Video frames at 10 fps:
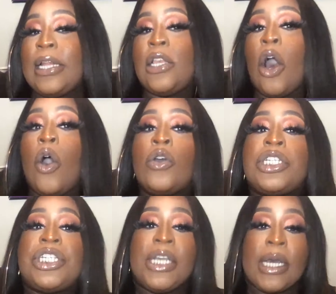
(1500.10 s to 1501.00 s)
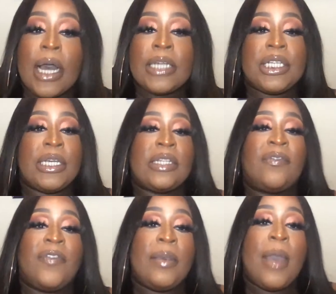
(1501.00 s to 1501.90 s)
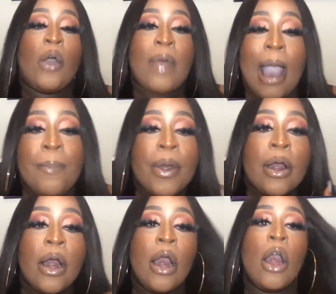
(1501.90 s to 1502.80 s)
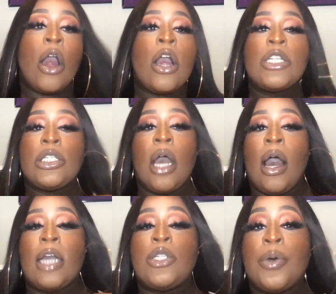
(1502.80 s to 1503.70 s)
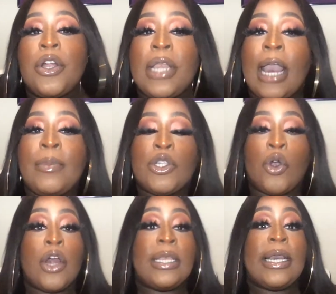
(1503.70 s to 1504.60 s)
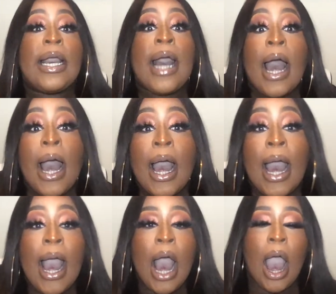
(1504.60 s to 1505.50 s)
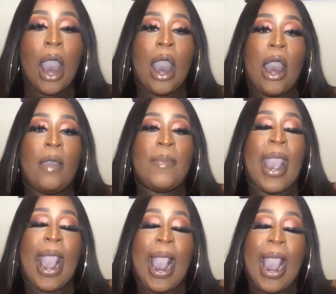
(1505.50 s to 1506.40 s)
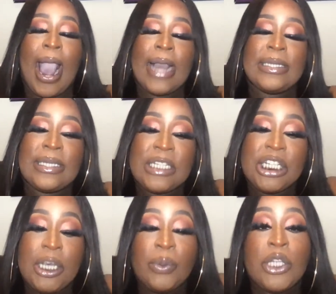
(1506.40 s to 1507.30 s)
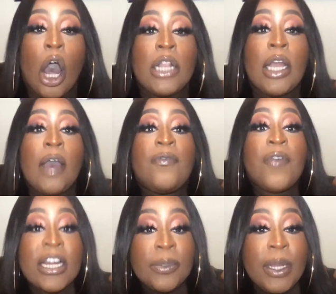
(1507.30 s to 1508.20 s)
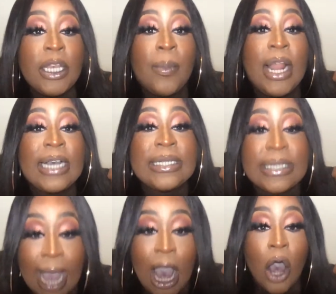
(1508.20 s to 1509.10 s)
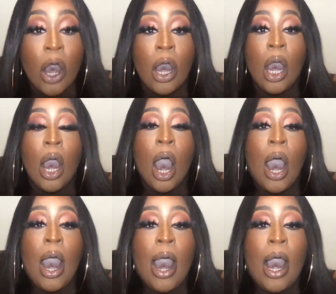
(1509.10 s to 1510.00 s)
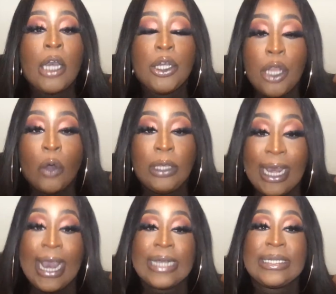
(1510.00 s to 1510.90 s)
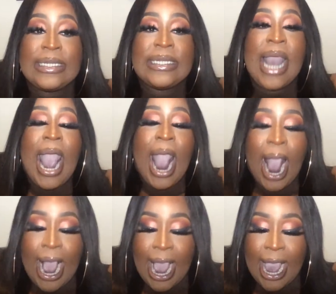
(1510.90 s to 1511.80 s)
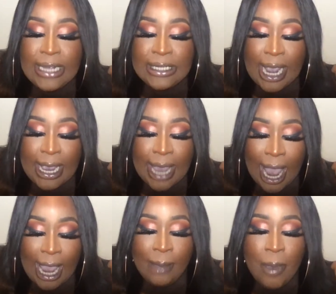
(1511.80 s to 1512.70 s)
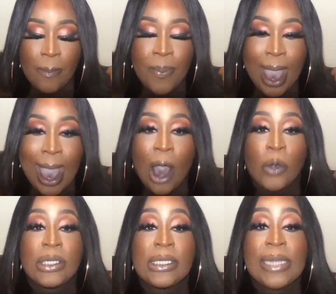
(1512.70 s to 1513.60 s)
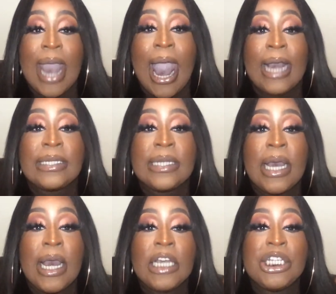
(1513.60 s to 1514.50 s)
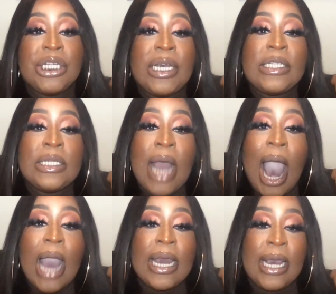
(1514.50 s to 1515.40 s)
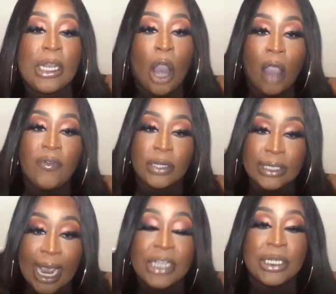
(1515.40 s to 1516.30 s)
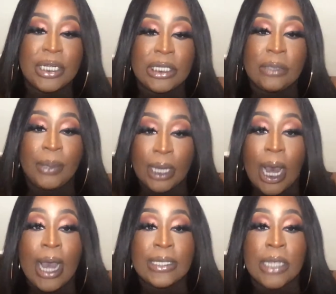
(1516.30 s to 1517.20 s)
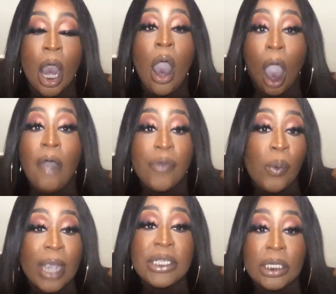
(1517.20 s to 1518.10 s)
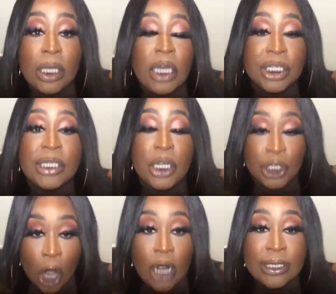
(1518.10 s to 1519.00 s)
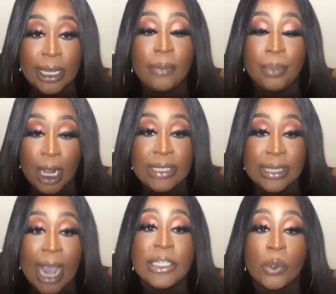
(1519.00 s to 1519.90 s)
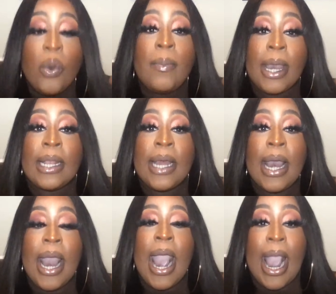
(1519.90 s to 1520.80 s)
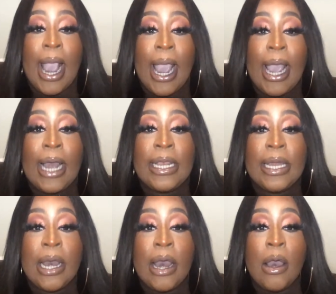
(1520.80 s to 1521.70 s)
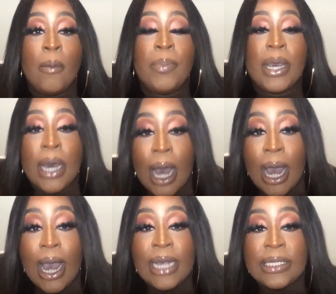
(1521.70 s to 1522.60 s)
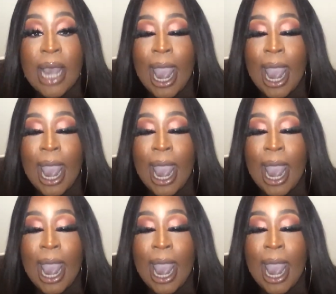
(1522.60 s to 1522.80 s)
knows Chica. She's a female rapper. Her Twitter name is Oranika. And she was on the freshman double XL, list. And it came about that she's not in conversations because of the way she looks. She's a dark skinned plus sized woman. And there's